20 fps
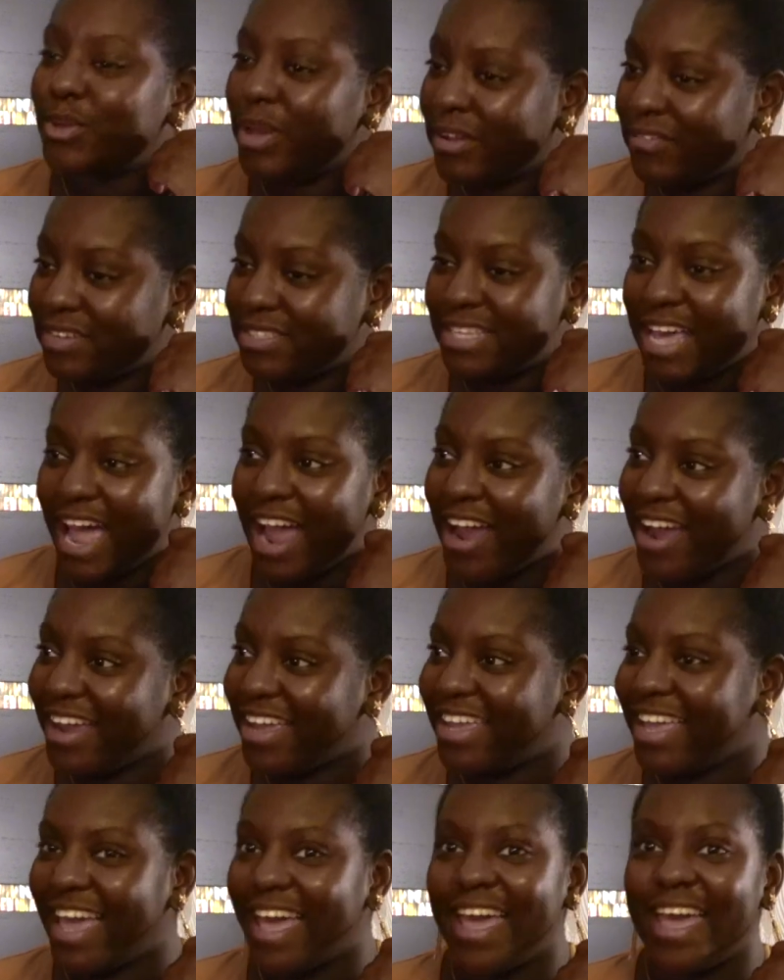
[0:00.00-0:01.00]
You ain't
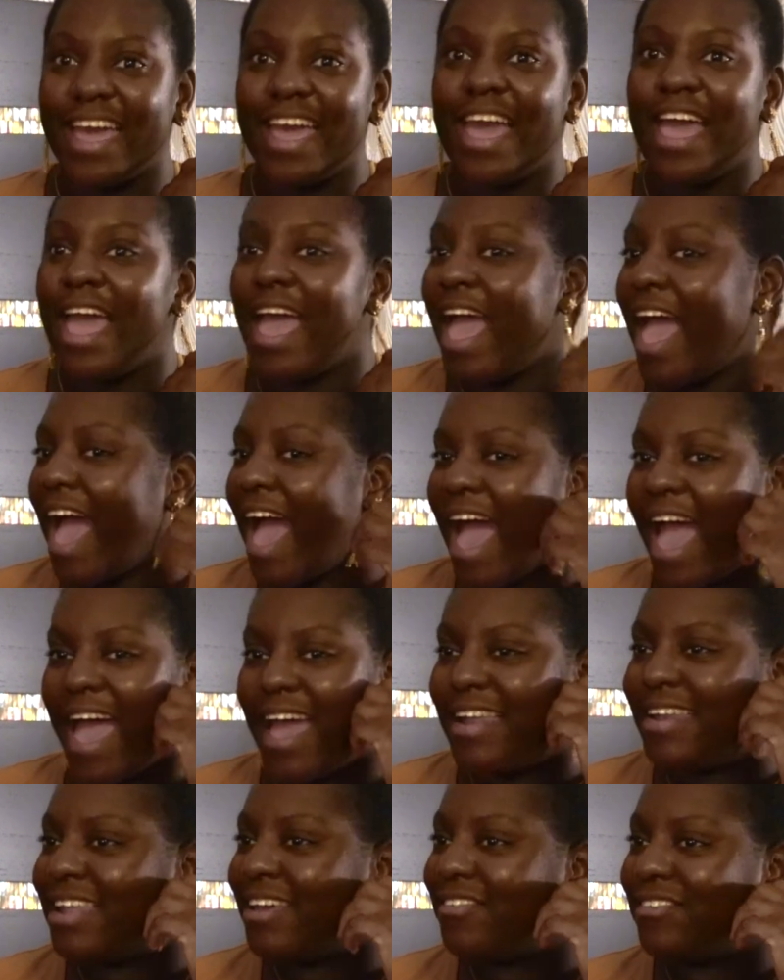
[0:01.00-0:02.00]
retired yet?
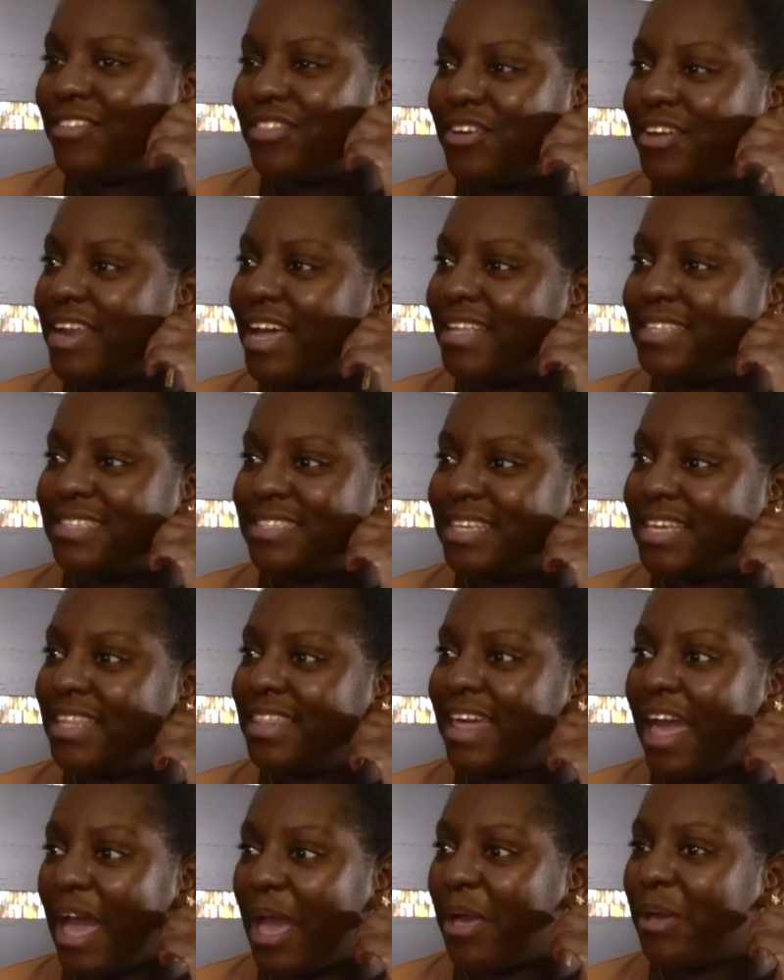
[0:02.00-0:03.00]
I never thought I'd see
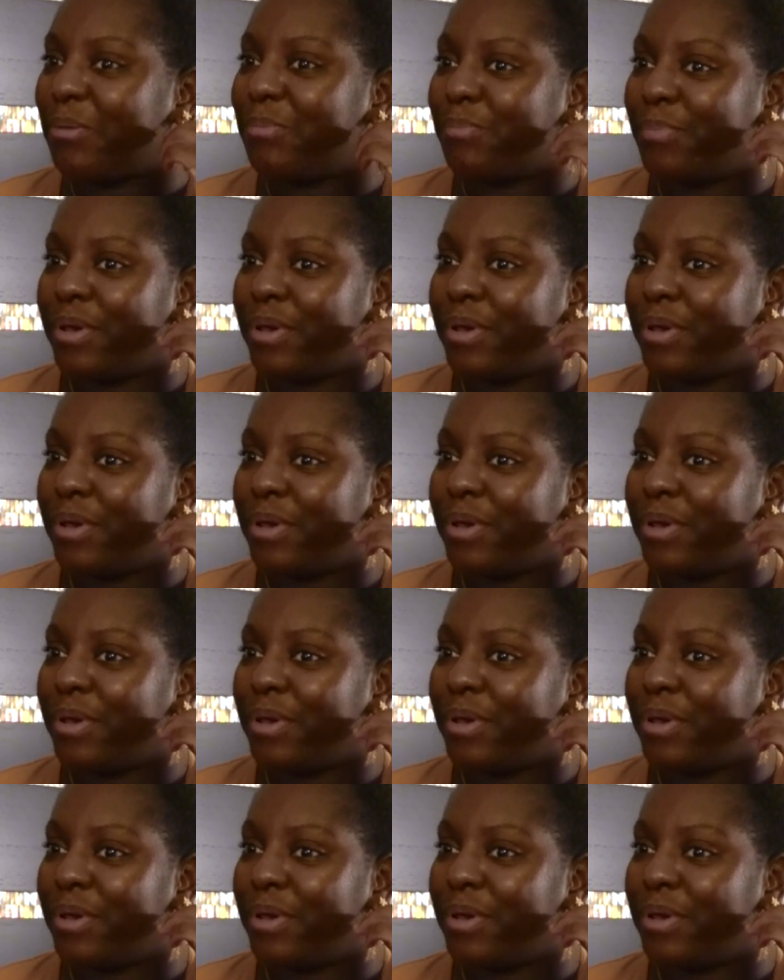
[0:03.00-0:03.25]
that.